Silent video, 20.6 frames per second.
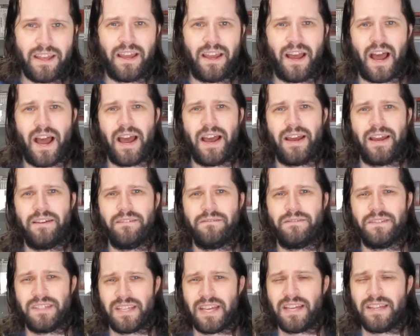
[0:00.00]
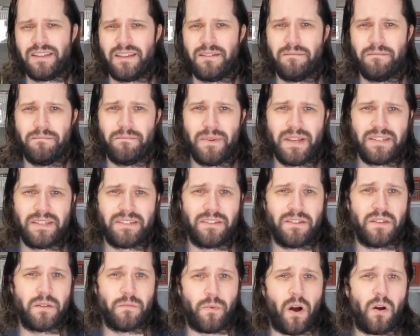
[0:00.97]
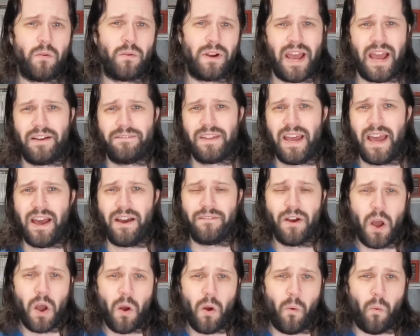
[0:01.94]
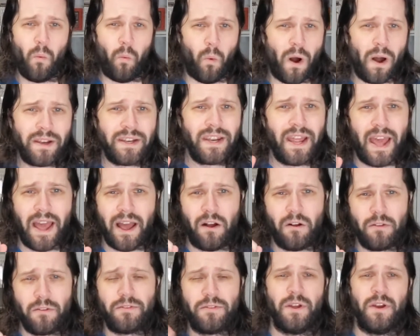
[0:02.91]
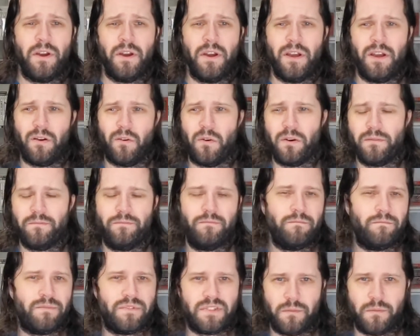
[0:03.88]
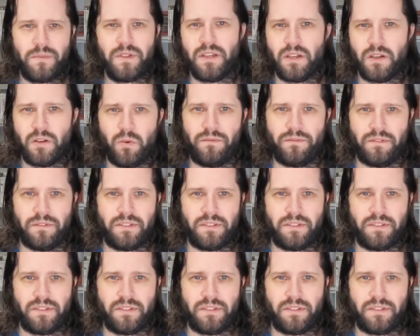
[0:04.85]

I decided that basically the ball would have to have 1 health or something equivalent to